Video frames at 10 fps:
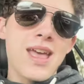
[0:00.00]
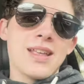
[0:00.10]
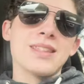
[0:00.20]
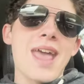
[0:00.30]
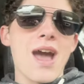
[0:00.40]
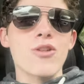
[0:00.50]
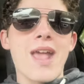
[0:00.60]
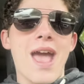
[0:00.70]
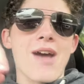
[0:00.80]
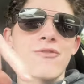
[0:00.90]
it's an hour and
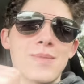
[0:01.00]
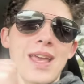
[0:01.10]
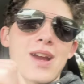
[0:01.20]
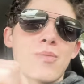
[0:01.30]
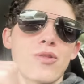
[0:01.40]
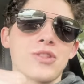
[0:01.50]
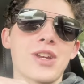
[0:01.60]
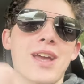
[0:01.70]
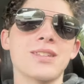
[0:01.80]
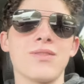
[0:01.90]
a half from the airport in
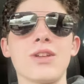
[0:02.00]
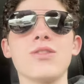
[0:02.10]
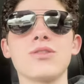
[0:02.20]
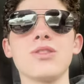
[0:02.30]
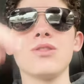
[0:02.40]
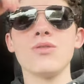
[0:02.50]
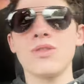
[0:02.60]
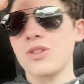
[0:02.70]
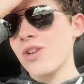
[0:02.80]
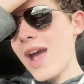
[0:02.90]
jacksonville to
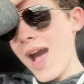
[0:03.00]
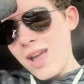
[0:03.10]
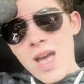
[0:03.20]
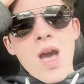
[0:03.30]
the track